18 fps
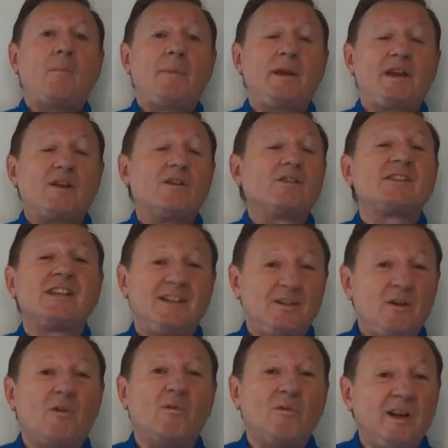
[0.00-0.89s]
Because they're
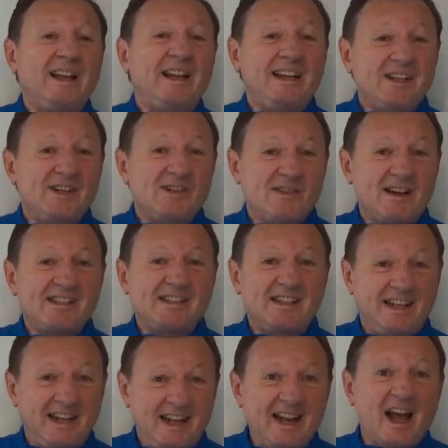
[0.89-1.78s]
not really
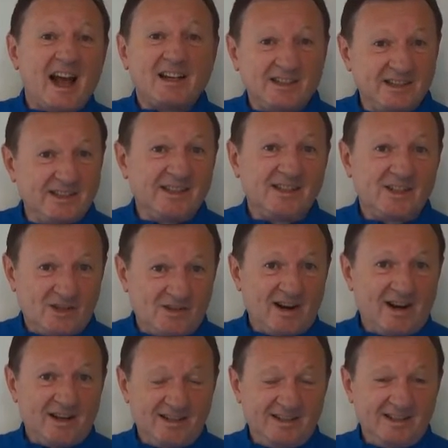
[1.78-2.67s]
interested in us as
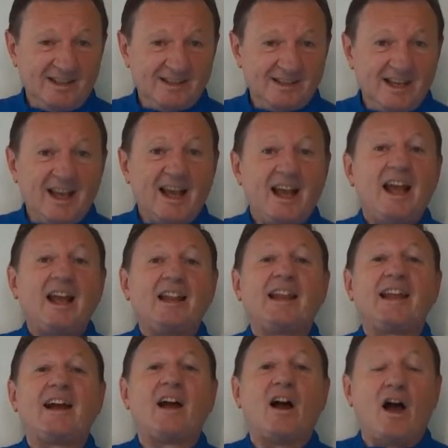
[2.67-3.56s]
instructors.
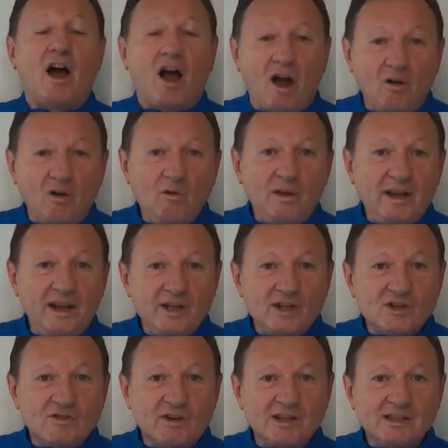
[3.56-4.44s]
They are only
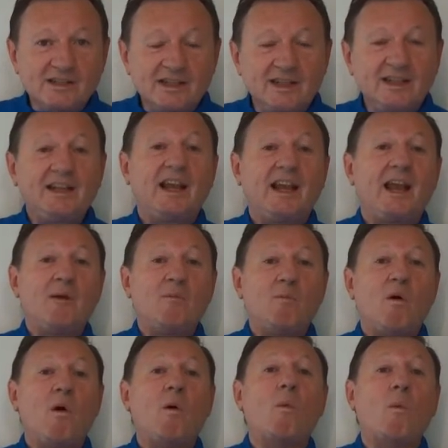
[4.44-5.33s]
interested in
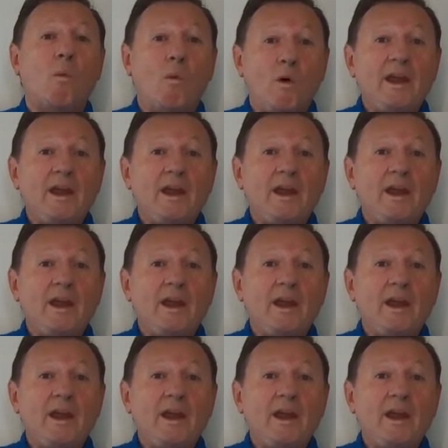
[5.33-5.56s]
what